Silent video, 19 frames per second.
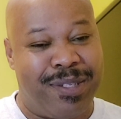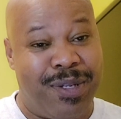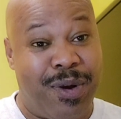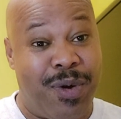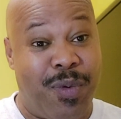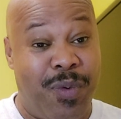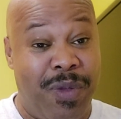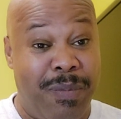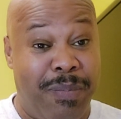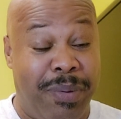No,
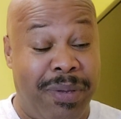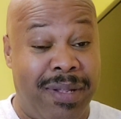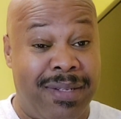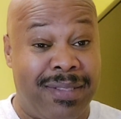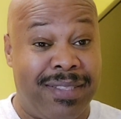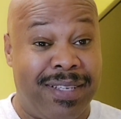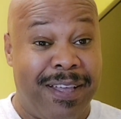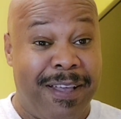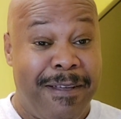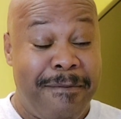we
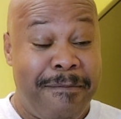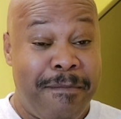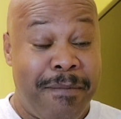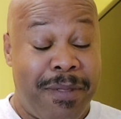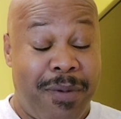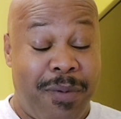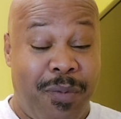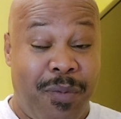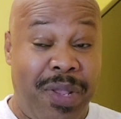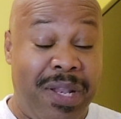
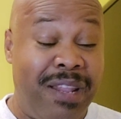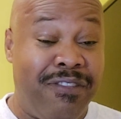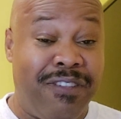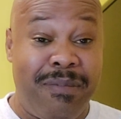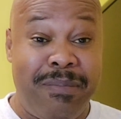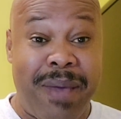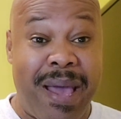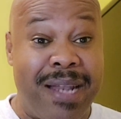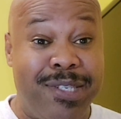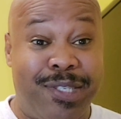live
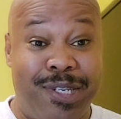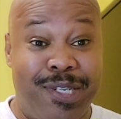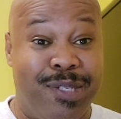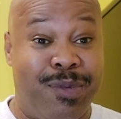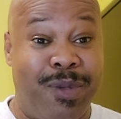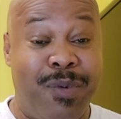in mansions.